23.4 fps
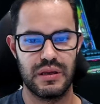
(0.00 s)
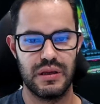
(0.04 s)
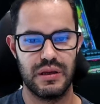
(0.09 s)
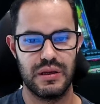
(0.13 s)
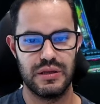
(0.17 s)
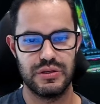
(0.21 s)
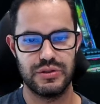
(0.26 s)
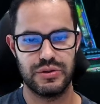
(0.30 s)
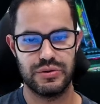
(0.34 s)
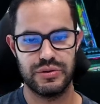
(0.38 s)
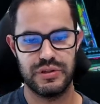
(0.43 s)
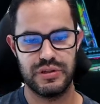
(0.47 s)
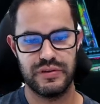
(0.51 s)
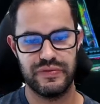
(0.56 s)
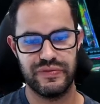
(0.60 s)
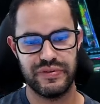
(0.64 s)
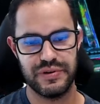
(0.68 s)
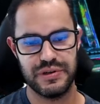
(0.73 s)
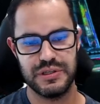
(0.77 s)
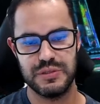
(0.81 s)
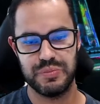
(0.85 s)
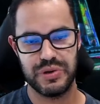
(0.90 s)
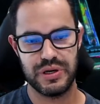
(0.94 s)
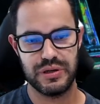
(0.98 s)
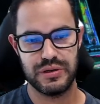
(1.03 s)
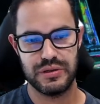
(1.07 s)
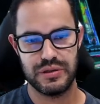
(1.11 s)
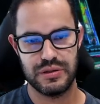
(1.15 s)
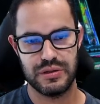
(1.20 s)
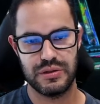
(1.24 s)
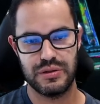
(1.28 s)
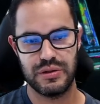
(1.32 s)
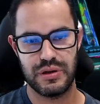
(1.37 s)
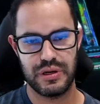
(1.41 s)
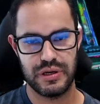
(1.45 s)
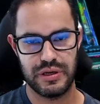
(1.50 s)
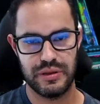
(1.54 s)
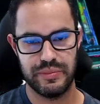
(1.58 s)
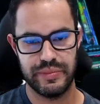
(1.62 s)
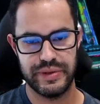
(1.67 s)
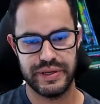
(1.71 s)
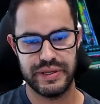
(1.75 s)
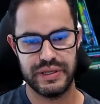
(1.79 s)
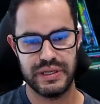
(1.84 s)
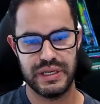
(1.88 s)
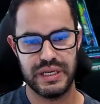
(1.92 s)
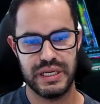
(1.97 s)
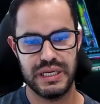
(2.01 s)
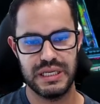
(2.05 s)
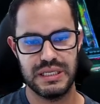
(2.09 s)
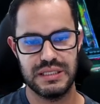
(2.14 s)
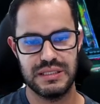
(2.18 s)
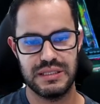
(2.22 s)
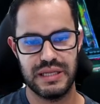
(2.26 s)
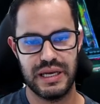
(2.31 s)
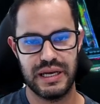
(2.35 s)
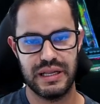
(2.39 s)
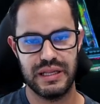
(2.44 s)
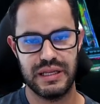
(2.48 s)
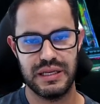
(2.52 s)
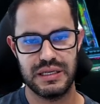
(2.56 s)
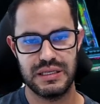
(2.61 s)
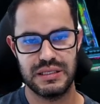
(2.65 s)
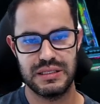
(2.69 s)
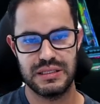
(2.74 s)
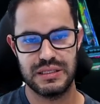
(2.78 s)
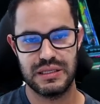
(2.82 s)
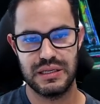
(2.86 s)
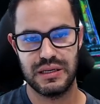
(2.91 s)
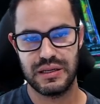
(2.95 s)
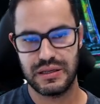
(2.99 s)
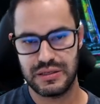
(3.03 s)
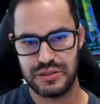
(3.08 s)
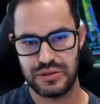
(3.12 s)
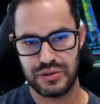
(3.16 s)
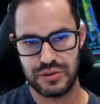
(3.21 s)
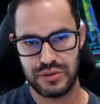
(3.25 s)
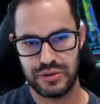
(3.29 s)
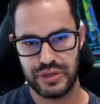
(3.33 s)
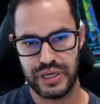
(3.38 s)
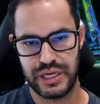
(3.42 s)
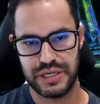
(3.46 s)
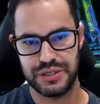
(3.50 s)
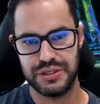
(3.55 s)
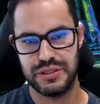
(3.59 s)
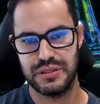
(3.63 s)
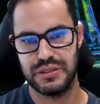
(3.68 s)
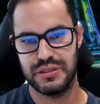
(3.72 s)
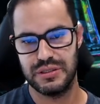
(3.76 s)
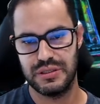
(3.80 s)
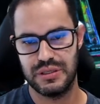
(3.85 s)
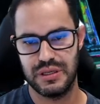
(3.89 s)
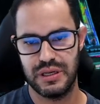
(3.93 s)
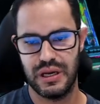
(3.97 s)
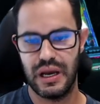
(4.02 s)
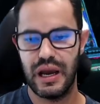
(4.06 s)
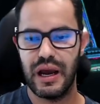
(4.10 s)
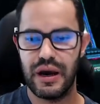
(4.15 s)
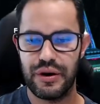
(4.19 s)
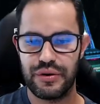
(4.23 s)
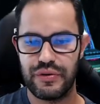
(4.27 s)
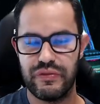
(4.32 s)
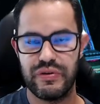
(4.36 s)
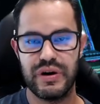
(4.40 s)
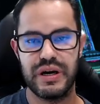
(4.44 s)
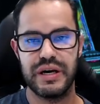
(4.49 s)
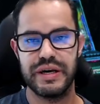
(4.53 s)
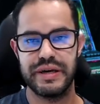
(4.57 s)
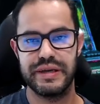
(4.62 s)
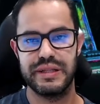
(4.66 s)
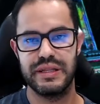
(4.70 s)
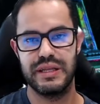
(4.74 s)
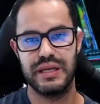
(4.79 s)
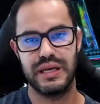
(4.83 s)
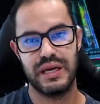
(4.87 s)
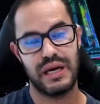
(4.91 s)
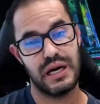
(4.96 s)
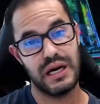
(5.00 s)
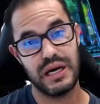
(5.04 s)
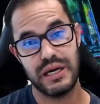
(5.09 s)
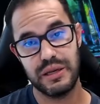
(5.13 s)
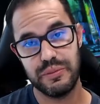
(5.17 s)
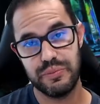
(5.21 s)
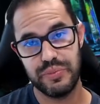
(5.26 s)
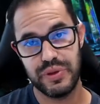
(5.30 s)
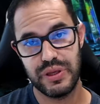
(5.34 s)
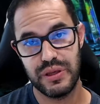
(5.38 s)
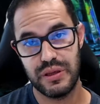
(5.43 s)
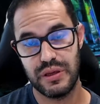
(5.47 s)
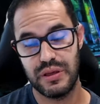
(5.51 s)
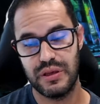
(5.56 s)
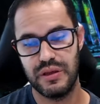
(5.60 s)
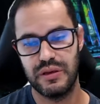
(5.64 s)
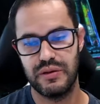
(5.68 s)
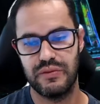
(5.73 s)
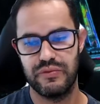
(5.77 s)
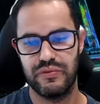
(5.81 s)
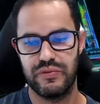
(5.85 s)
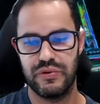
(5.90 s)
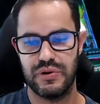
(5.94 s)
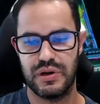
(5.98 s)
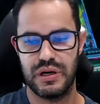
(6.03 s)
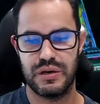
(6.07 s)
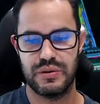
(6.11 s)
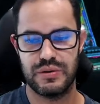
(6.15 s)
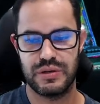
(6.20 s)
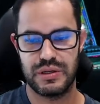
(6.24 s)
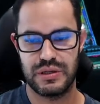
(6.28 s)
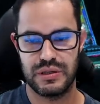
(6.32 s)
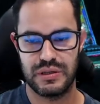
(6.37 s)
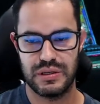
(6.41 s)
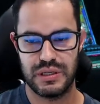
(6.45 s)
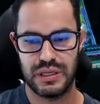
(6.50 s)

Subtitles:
So the first part of the document is telling us cluster connection, how to find the IP for our